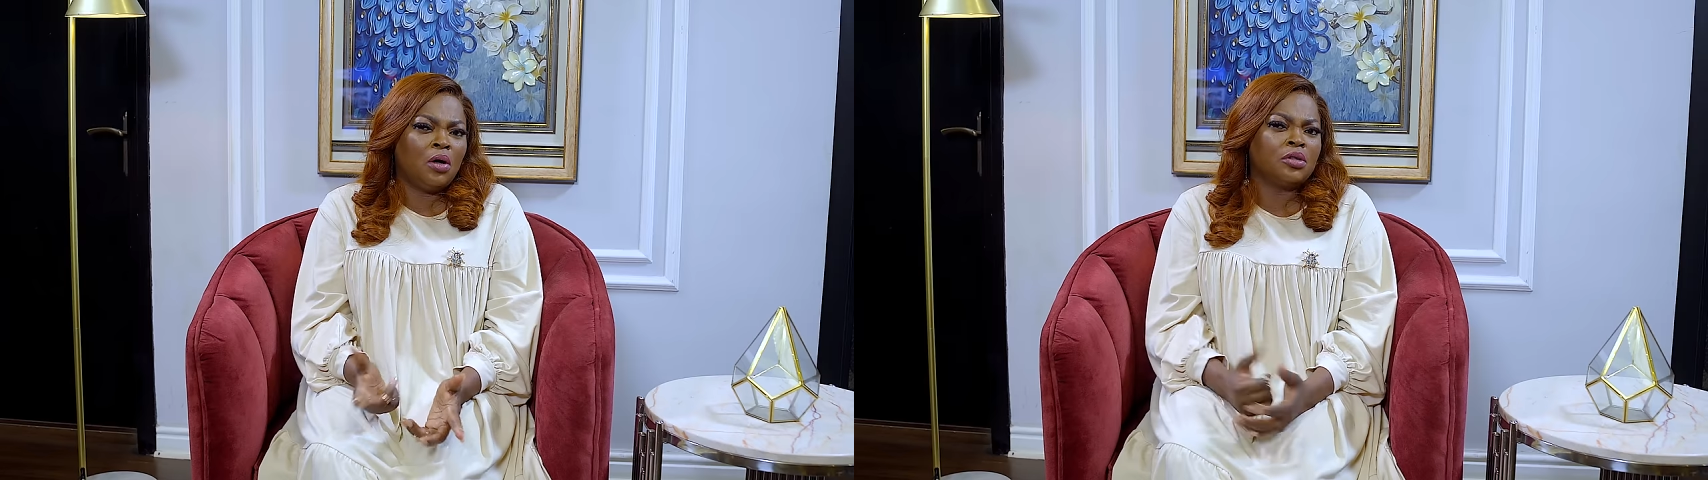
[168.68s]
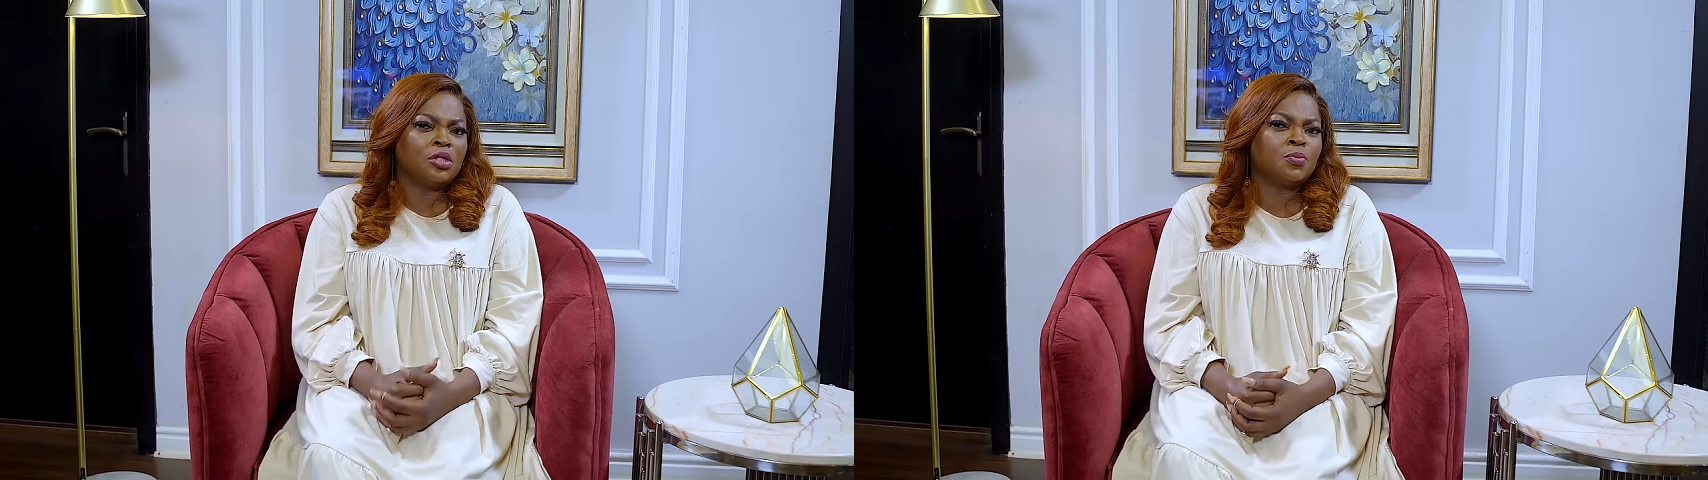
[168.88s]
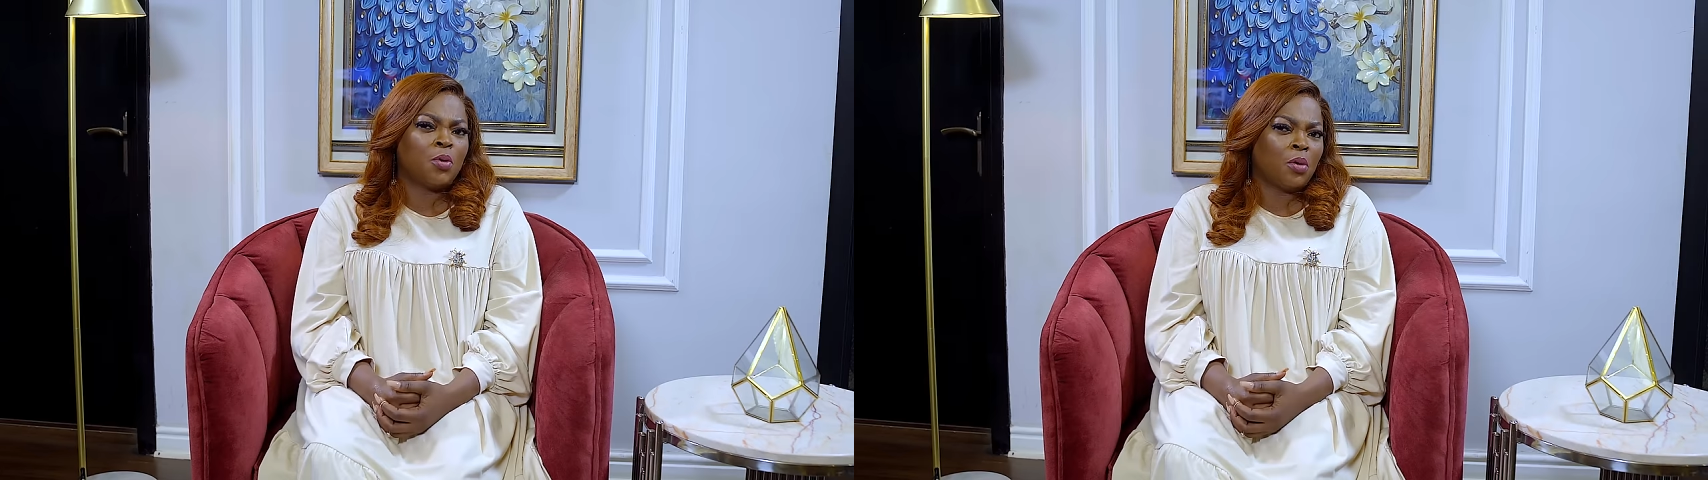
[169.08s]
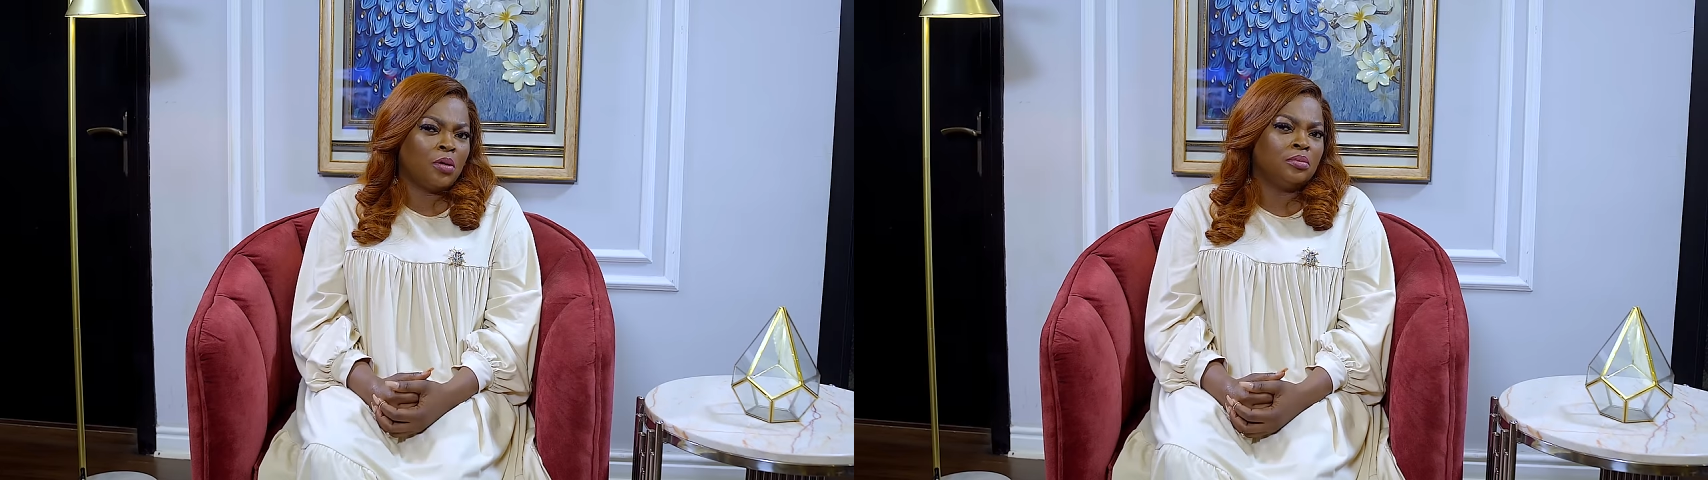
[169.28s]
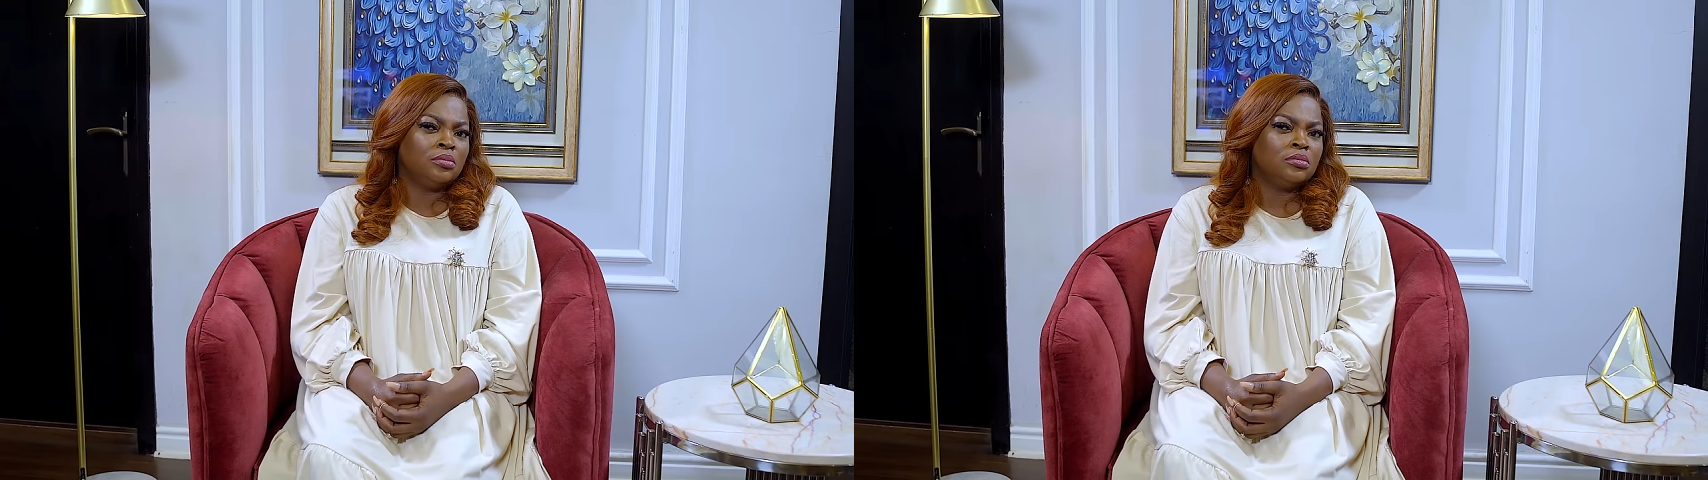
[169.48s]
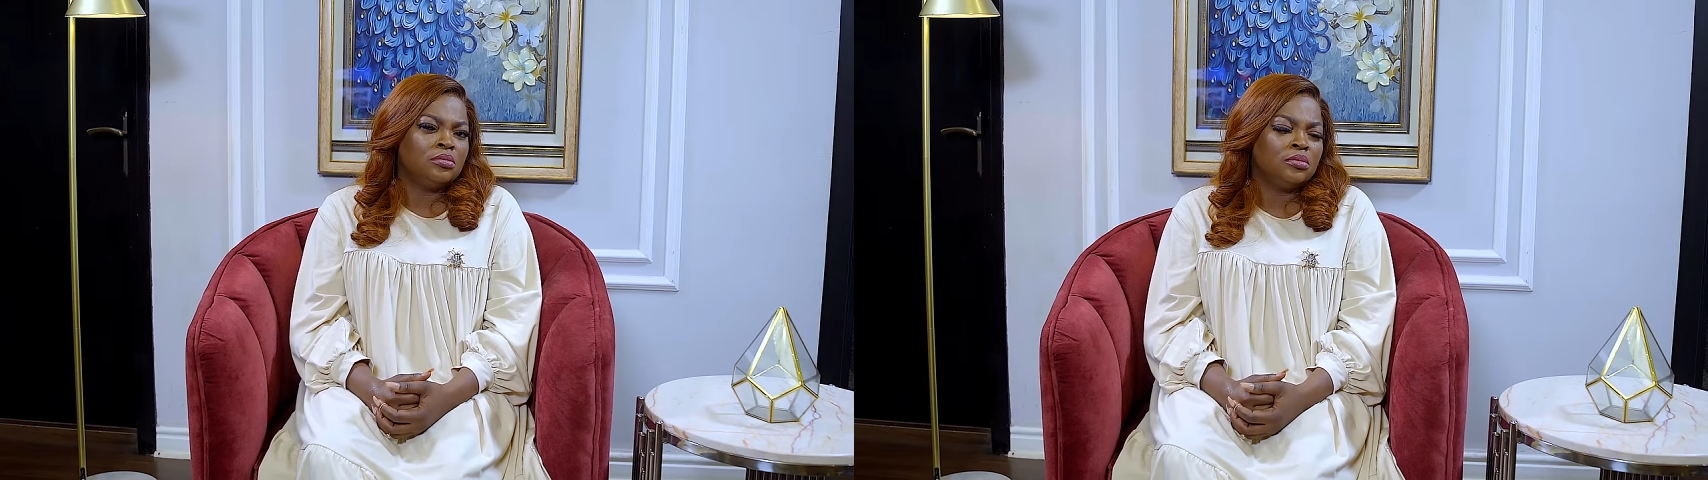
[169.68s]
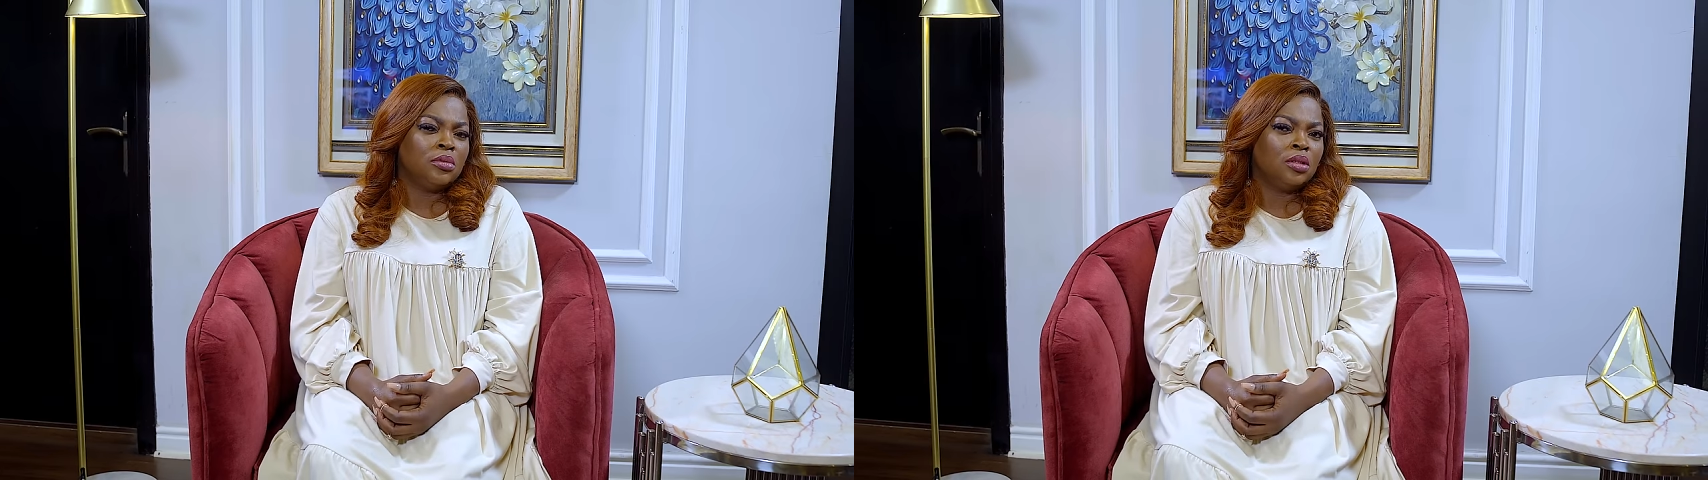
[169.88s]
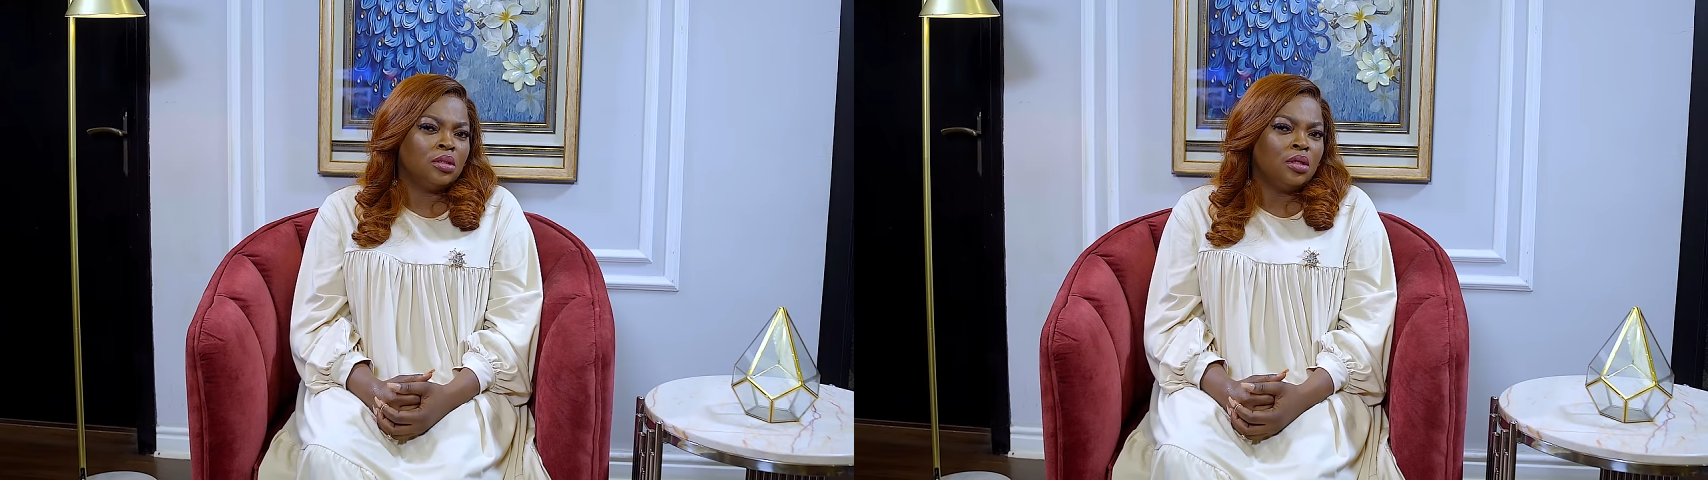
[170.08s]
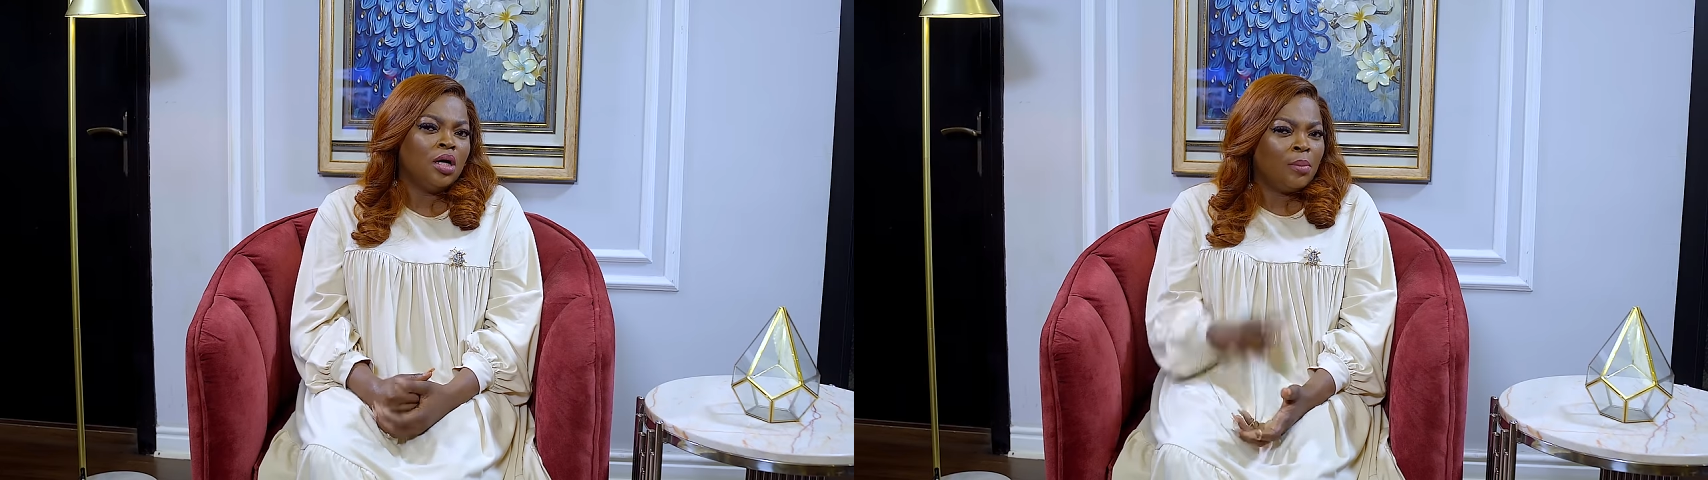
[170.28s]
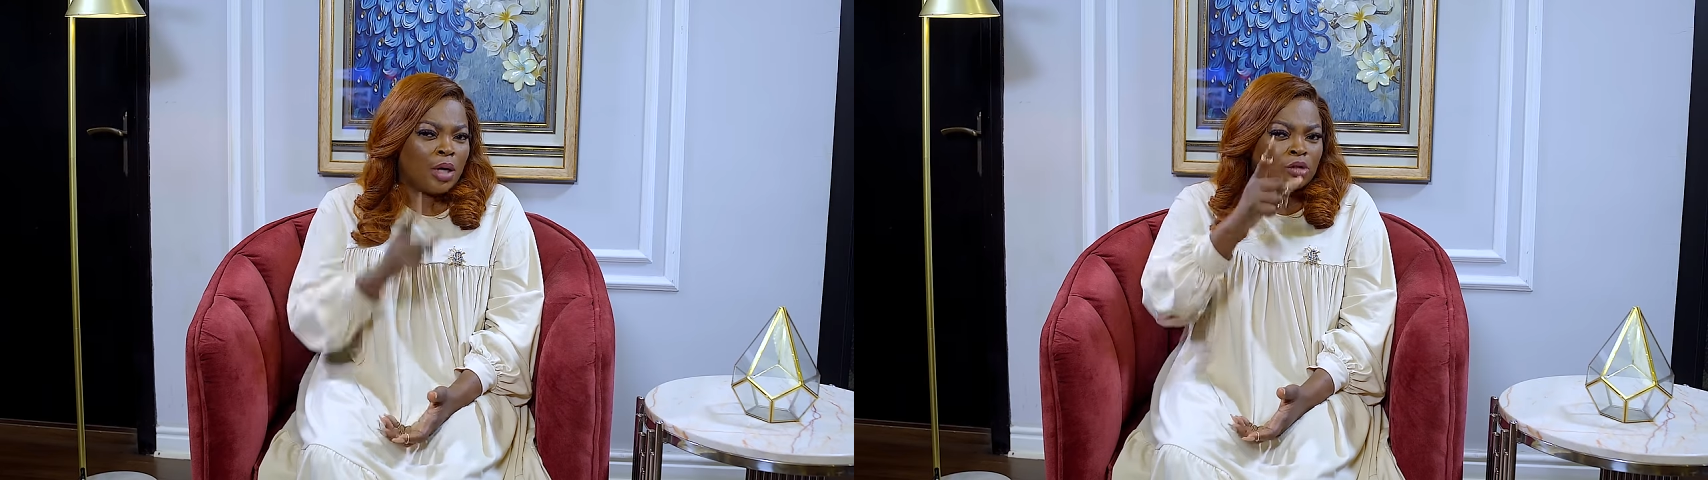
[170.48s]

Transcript: on this program, but